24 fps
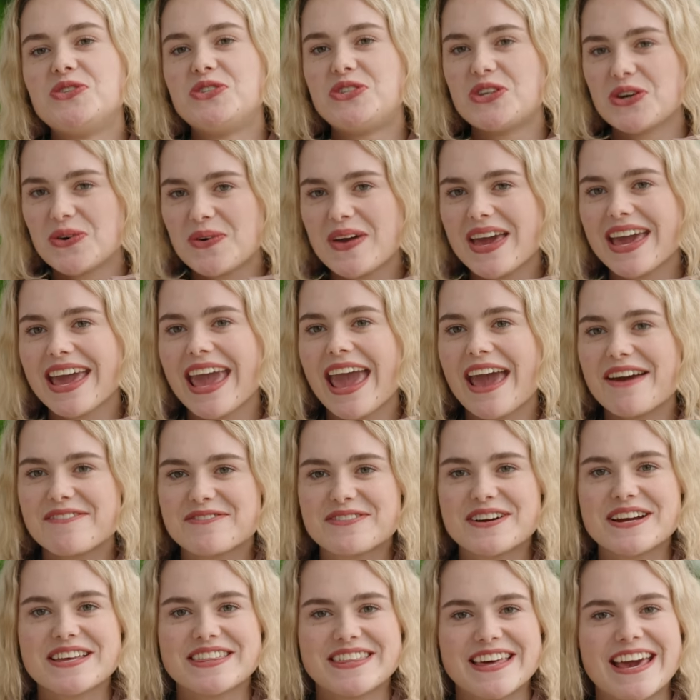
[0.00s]
doing
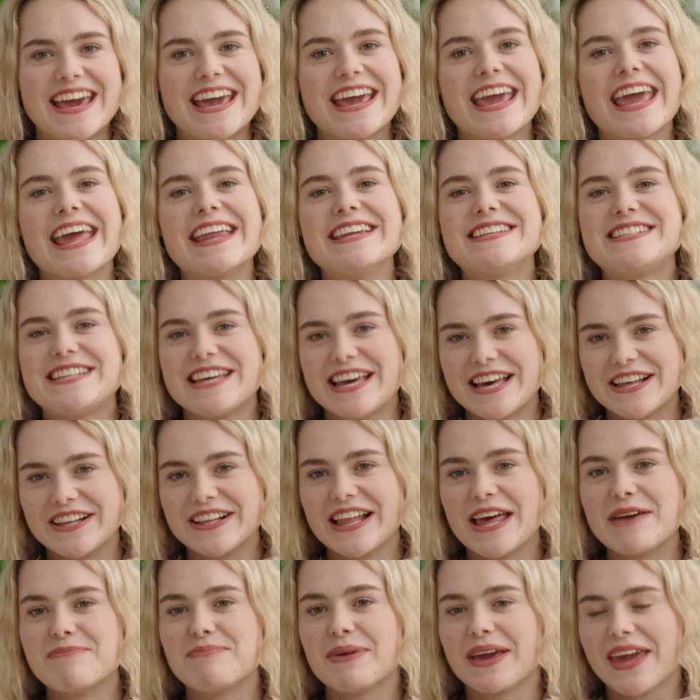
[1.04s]
everything
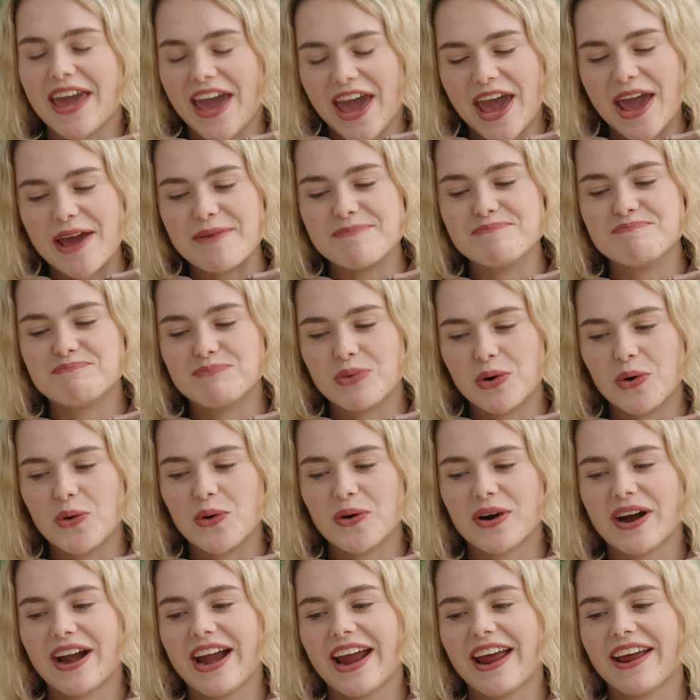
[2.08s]
until it became
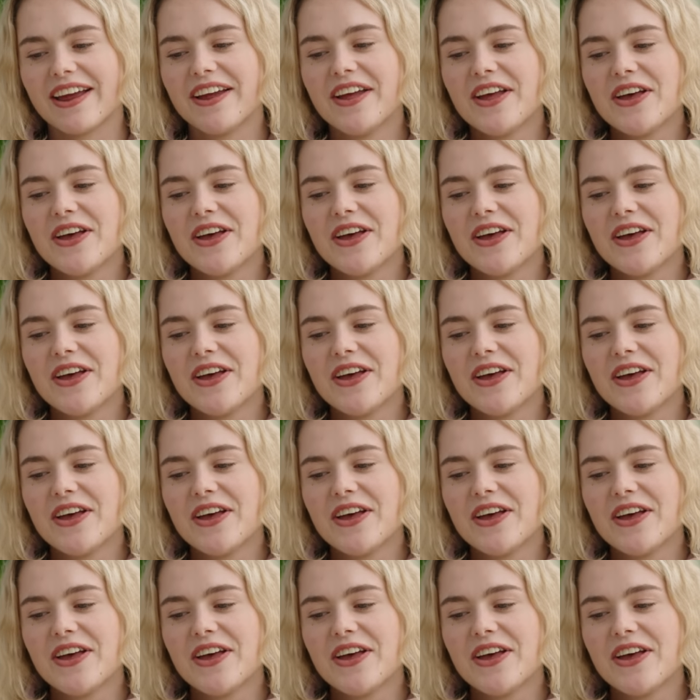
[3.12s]
boring.